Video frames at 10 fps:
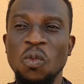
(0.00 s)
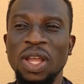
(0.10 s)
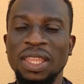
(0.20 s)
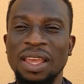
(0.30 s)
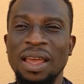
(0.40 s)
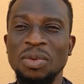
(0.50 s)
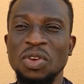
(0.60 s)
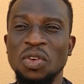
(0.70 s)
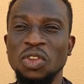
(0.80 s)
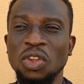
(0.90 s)
with
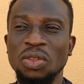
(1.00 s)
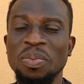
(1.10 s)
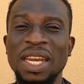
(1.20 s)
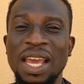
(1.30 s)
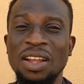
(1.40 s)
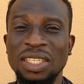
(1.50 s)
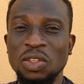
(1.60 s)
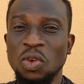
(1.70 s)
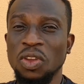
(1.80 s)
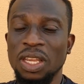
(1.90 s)
your medical
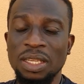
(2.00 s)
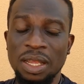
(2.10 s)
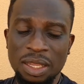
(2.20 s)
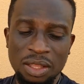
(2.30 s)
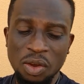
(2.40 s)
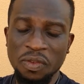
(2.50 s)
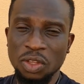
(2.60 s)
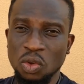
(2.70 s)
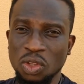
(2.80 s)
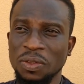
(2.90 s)
test or anything of
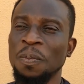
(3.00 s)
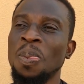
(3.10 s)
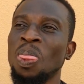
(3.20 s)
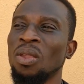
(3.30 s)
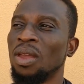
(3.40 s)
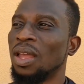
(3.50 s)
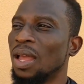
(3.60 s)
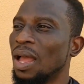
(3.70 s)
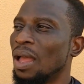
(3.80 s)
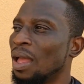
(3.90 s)
the sort.
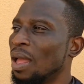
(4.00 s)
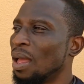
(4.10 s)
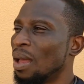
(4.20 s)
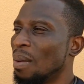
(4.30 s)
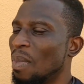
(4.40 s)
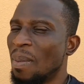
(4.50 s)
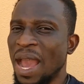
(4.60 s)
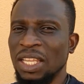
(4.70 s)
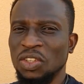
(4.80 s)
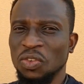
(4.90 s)
But
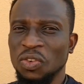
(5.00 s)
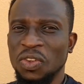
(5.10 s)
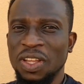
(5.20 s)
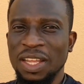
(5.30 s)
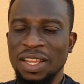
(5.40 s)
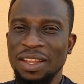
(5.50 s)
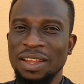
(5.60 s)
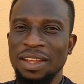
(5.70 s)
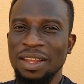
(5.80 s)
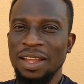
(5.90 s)
mind you,
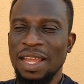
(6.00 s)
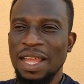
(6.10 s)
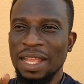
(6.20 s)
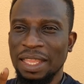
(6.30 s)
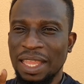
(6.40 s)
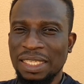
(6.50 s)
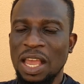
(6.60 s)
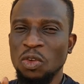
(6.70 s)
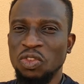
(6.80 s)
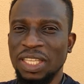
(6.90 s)
this
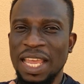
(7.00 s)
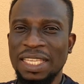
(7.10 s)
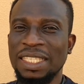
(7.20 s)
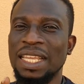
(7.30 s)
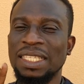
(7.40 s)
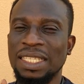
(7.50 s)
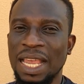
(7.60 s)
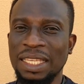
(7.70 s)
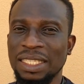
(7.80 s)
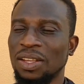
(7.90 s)
country takes these
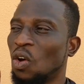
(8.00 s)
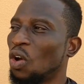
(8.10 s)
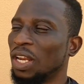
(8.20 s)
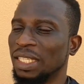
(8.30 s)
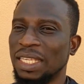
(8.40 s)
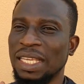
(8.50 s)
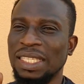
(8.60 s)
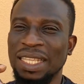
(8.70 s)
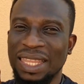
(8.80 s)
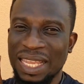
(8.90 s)
things, or it
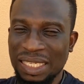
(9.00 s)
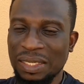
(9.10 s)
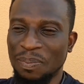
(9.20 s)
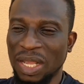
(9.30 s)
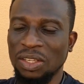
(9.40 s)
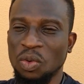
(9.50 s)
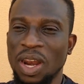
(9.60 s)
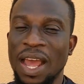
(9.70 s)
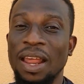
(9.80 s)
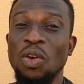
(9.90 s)
takes this
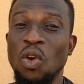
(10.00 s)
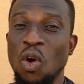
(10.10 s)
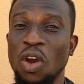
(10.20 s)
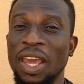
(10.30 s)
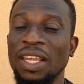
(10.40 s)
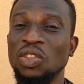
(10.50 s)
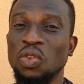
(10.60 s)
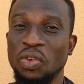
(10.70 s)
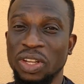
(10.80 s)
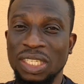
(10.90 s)
particular law
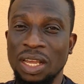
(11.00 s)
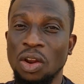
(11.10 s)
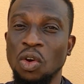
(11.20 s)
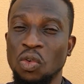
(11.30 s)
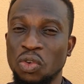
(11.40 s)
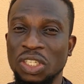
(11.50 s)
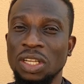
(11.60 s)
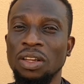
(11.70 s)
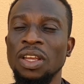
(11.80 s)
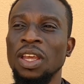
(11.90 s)
into critical or
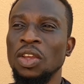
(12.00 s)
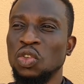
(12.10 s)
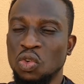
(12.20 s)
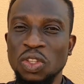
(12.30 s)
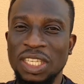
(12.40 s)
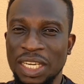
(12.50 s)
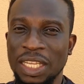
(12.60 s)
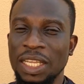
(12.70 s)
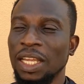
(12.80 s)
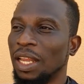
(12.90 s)
crucial
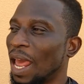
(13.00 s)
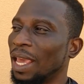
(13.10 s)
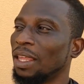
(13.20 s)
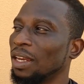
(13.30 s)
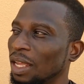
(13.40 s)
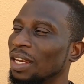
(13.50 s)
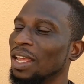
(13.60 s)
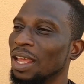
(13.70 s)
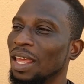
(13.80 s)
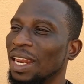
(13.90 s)
scrutiny. Like
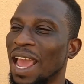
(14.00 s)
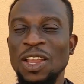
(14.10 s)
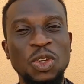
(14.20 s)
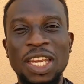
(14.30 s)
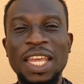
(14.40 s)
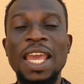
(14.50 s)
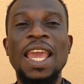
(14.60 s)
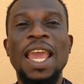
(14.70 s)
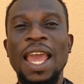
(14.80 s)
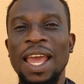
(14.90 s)
they actually,
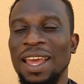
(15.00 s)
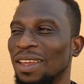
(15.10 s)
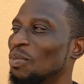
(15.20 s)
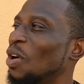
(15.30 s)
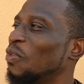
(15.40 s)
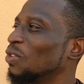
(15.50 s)
God